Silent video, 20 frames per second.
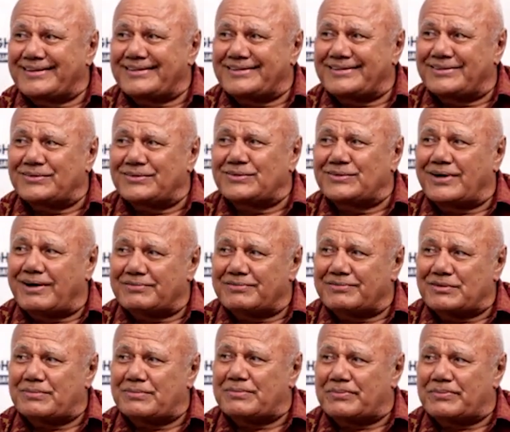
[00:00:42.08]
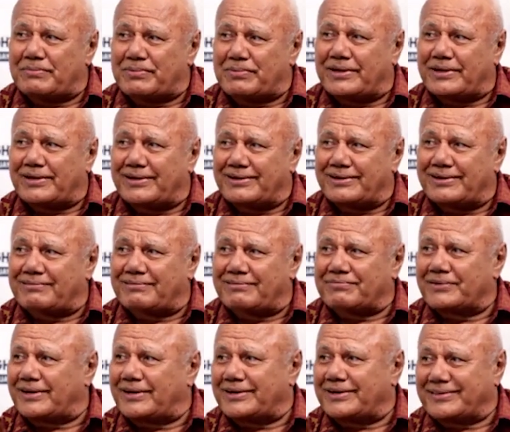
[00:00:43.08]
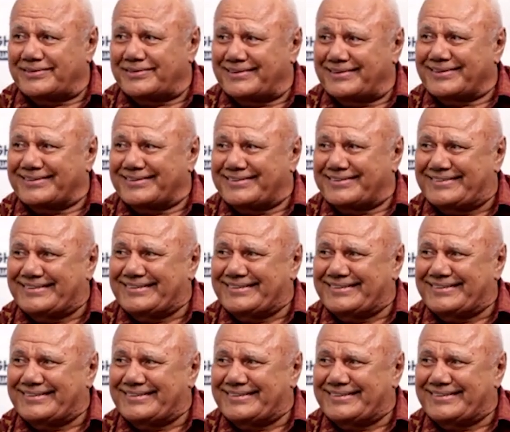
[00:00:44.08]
you have to be prepared for anything.